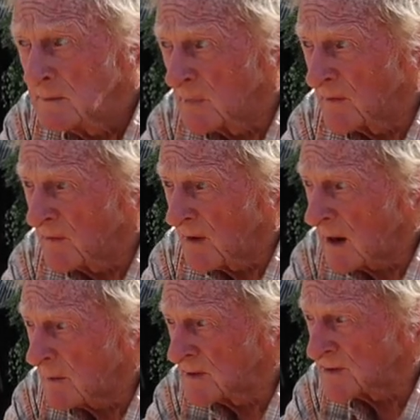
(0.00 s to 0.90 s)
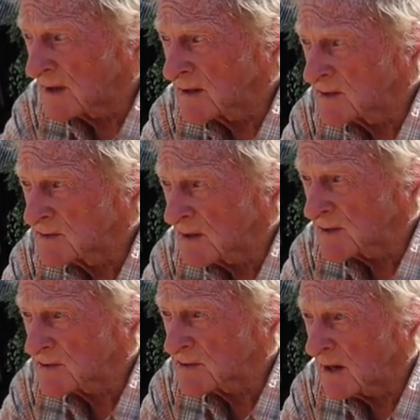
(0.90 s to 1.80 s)
But farmers, they can
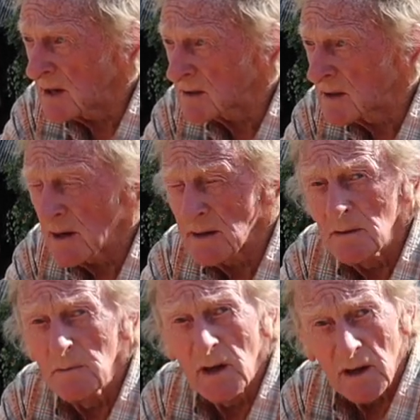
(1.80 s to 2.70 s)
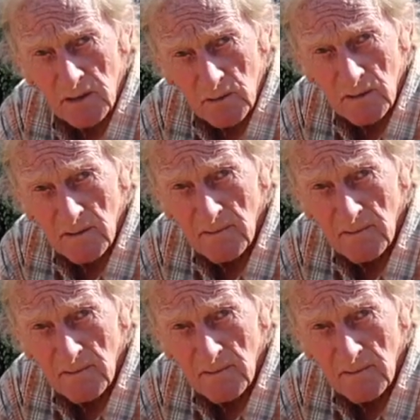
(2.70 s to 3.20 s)
just start cutting them now.